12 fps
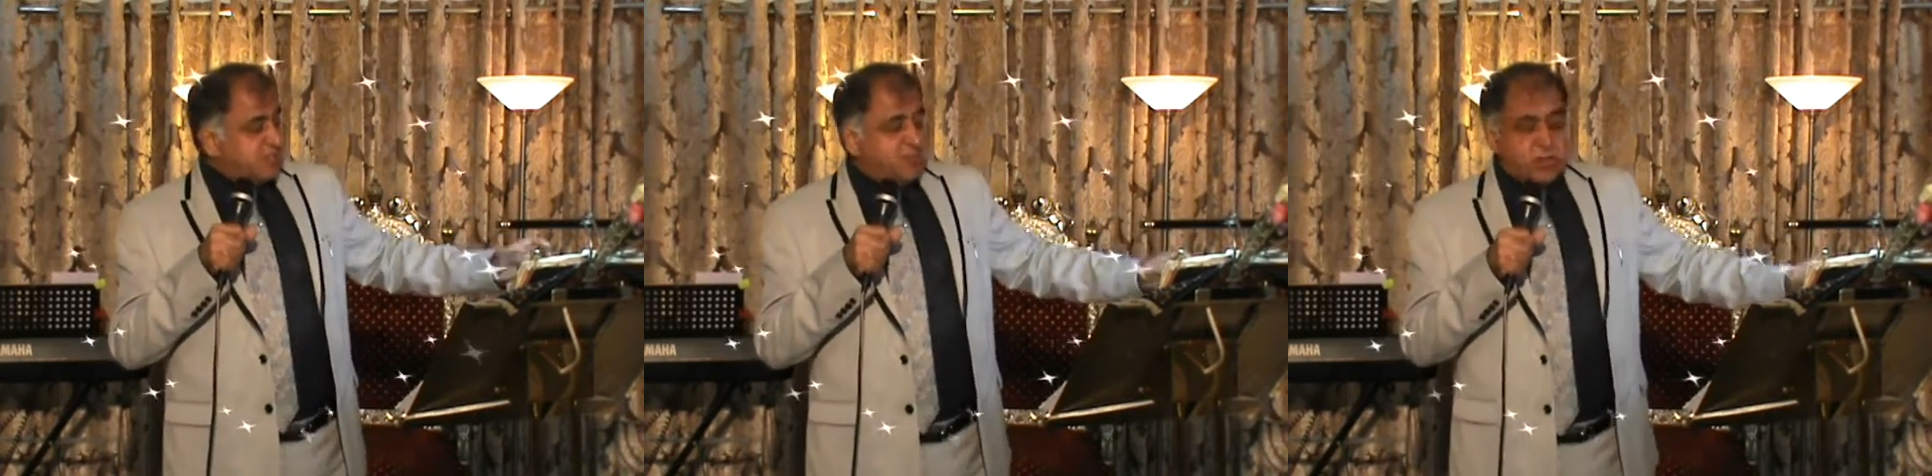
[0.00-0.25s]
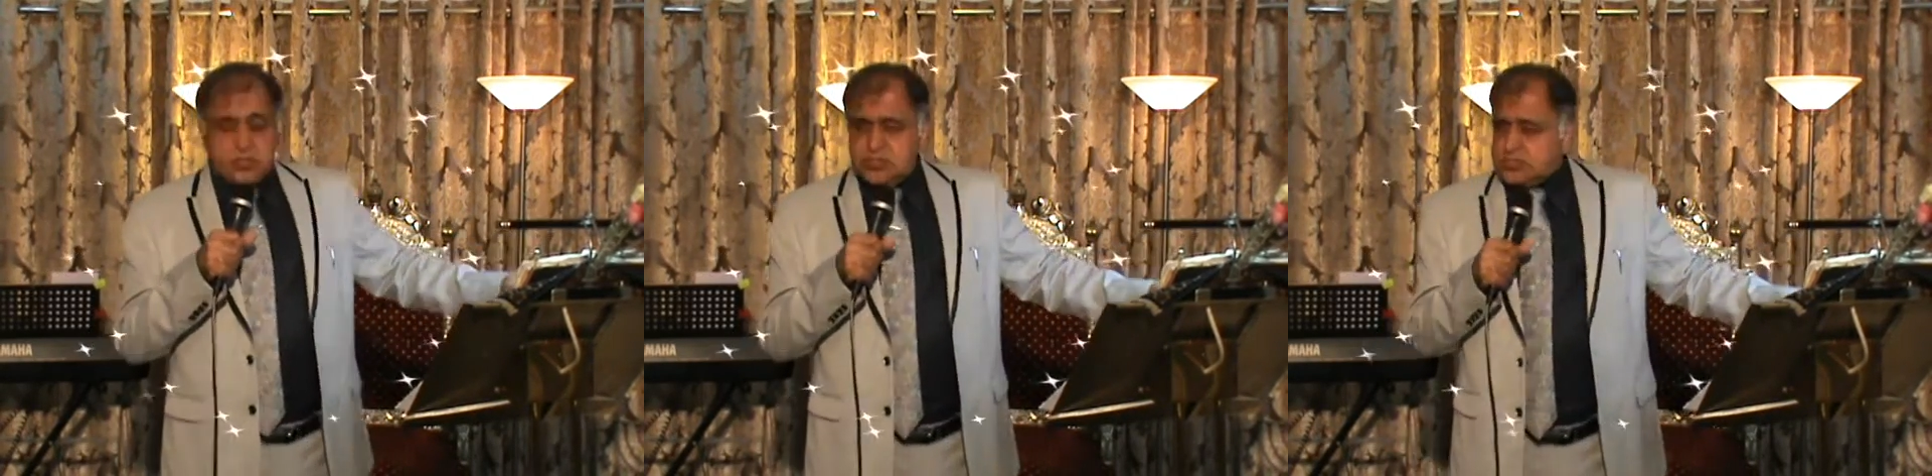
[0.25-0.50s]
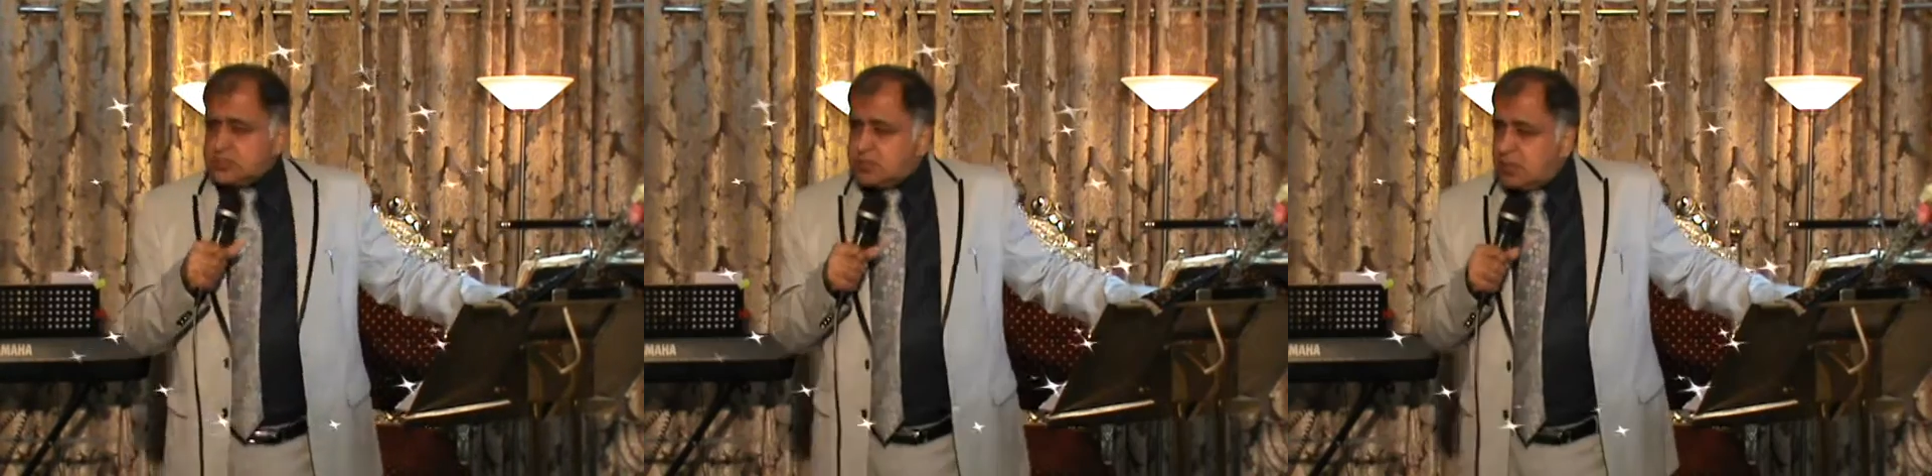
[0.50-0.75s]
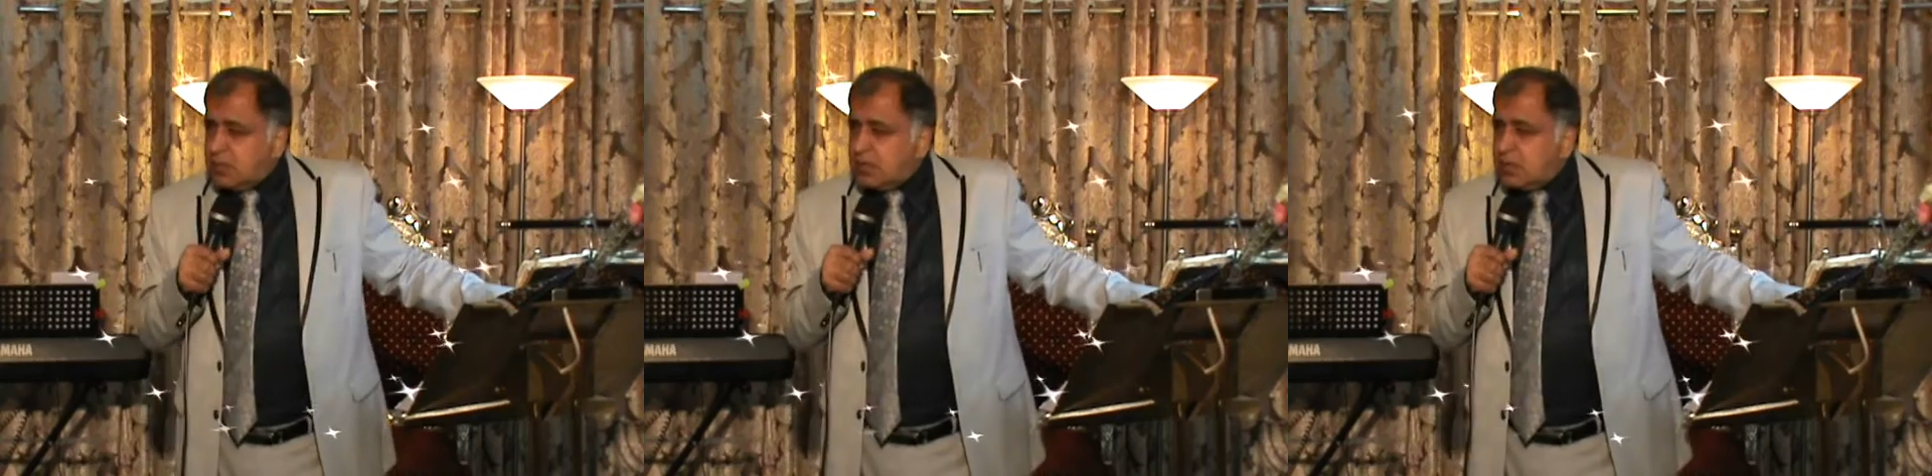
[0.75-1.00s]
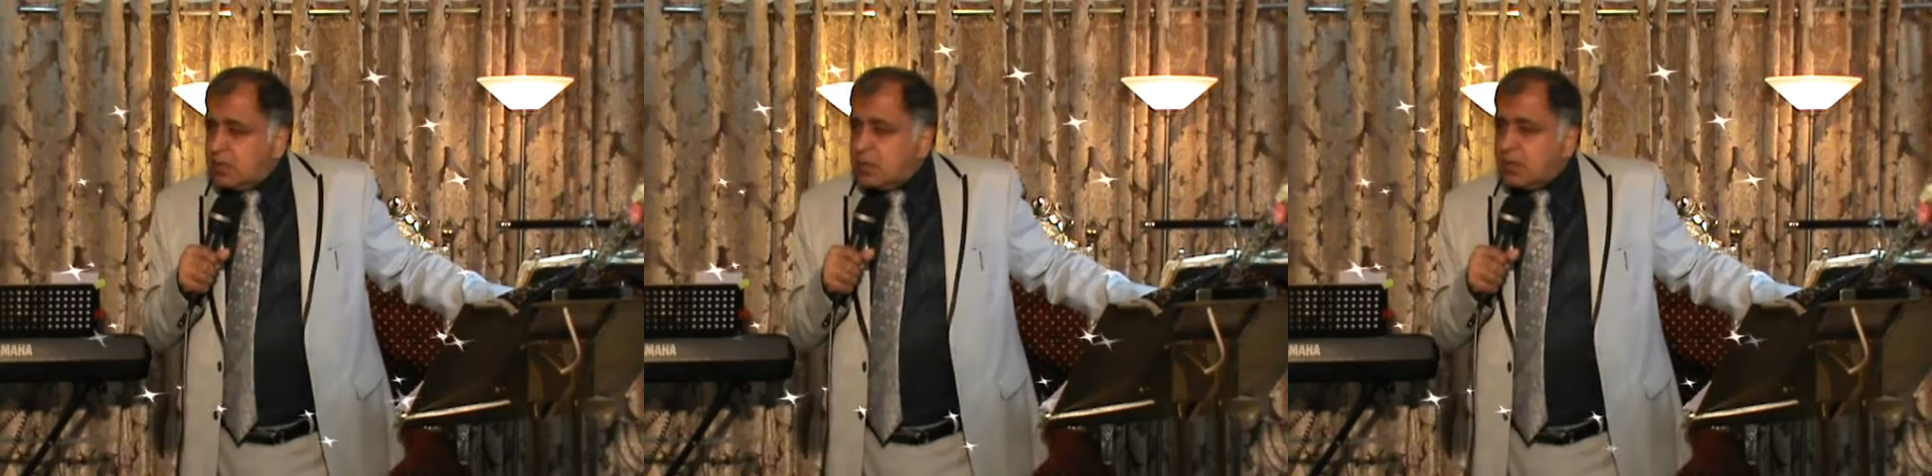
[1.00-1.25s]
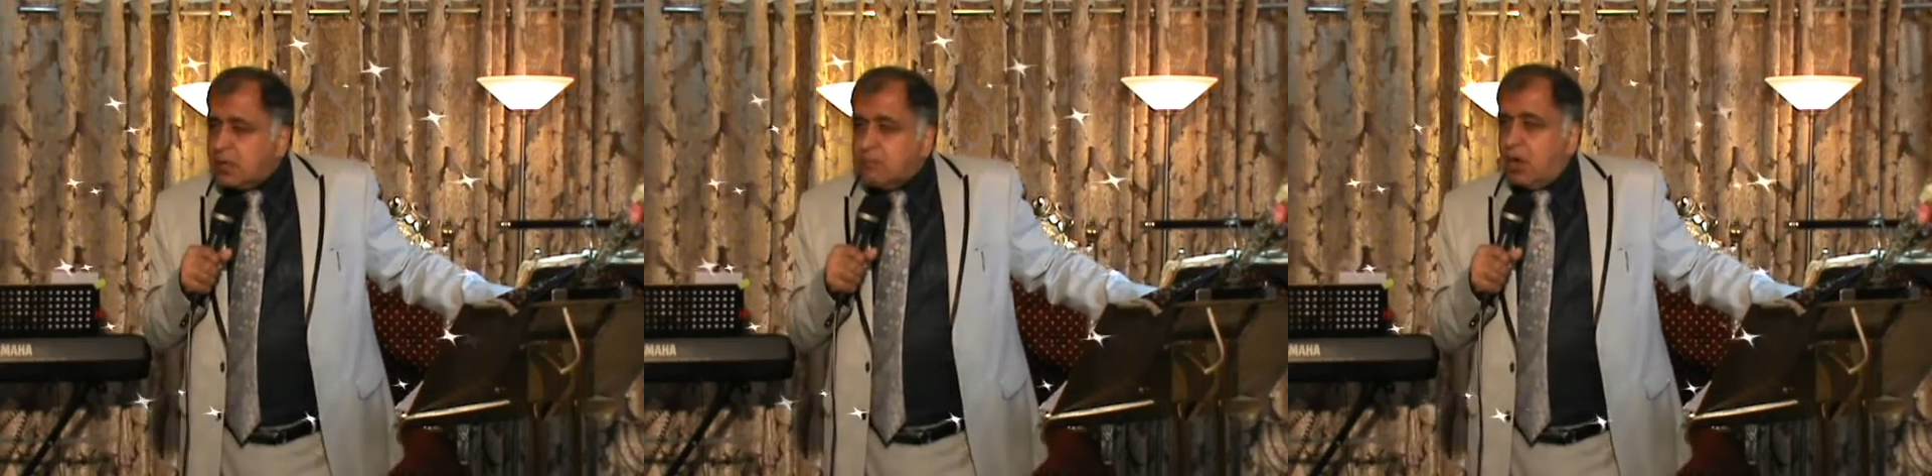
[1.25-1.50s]
about this.
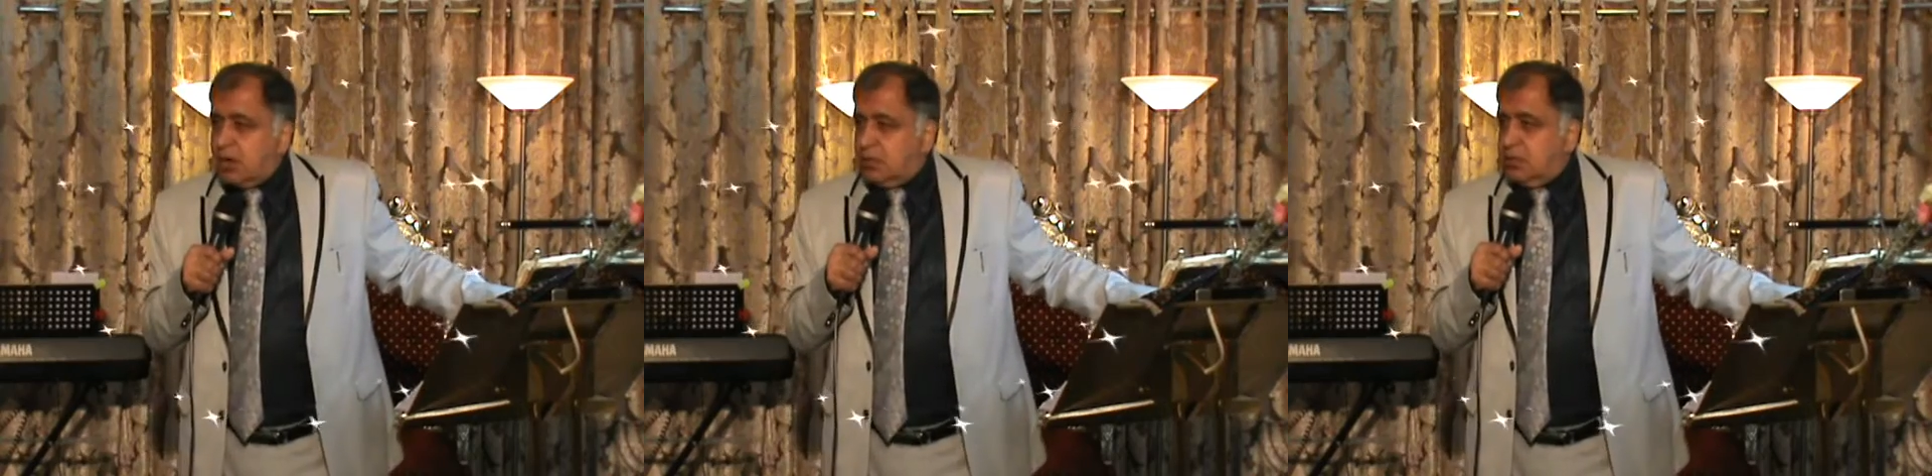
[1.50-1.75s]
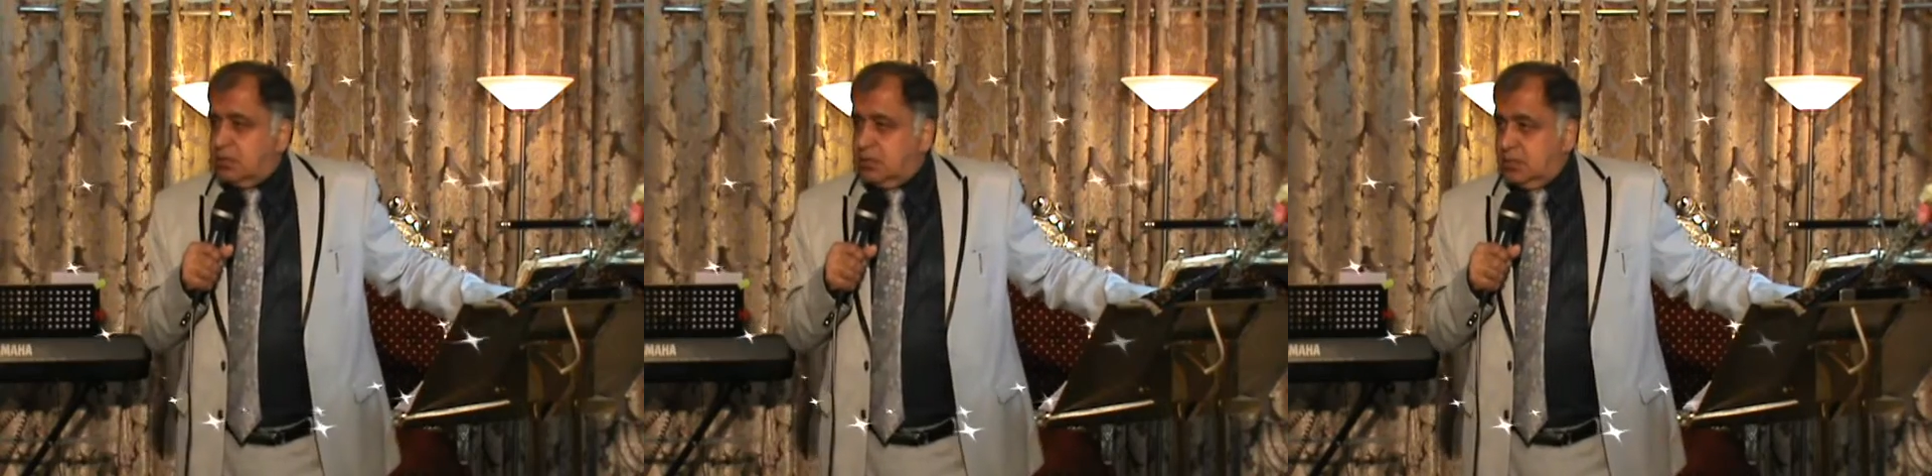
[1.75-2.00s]
Come on.